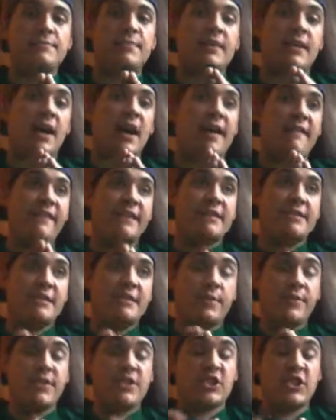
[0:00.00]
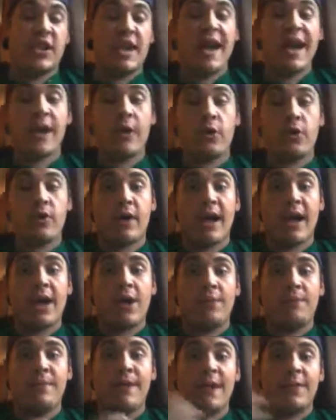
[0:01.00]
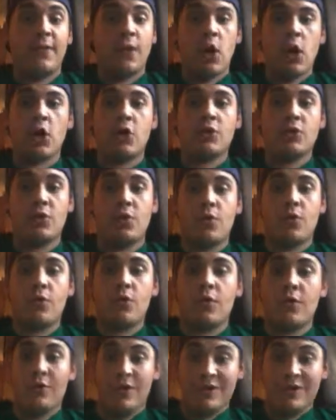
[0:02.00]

but obviously with the Chicago crowd being the hardcore